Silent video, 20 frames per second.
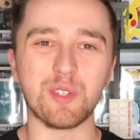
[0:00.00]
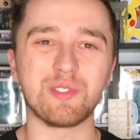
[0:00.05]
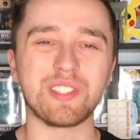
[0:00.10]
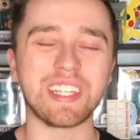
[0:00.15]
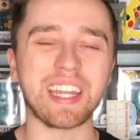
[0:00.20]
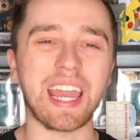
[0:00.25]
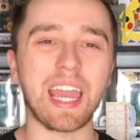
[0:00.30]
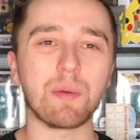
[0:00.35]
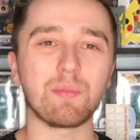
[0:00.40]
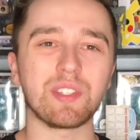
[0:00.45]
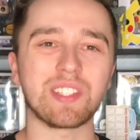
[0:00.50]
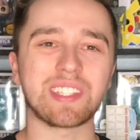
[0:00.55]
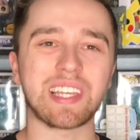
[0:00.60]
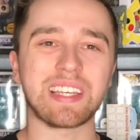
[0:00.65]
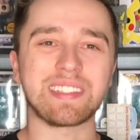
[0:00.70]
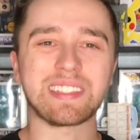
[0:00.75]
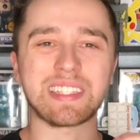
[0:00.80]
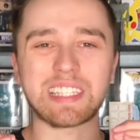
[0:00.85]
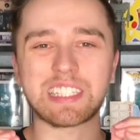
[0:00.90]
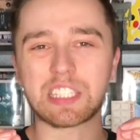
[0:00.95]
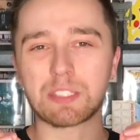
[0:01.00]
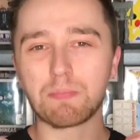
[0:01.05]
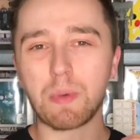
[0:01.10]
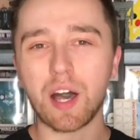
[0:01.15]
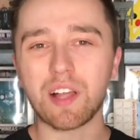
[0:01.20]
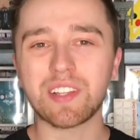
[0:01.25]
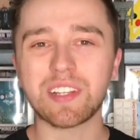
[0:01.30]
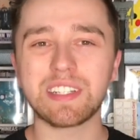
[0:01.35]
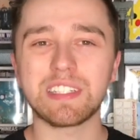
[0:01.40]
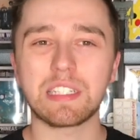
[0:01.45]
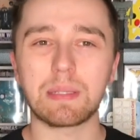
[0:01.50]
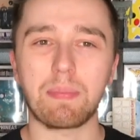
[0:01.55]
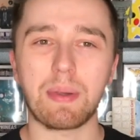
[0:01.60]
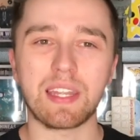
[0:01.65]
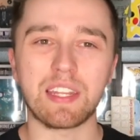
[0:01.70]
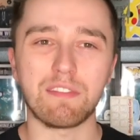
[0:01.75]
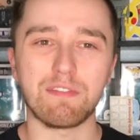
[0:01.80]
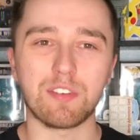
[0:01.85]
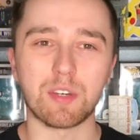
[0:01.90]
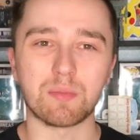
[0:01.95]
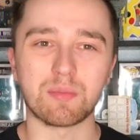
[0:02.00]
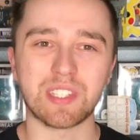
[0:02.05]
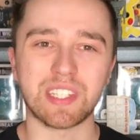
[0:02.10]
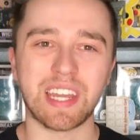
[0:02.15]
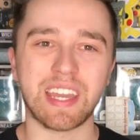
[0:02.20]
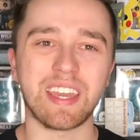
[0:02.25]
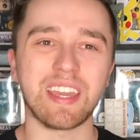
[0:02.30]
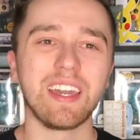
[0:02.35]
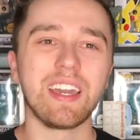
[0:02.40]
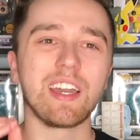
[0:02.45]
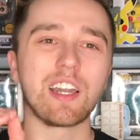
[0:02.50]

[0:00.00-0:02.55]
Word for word: Today I'm discussing a smaller independent film today